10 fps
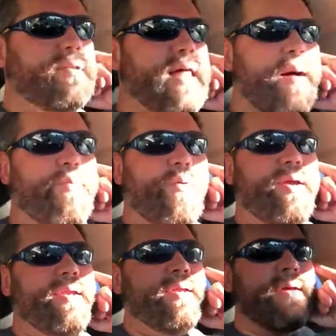up to that
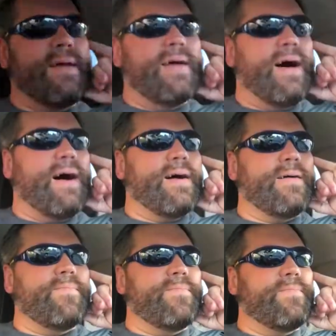point.
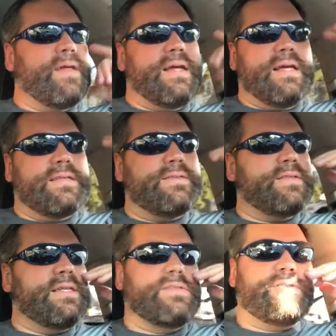
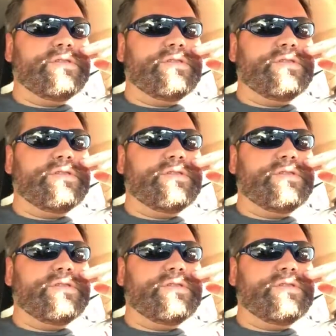It's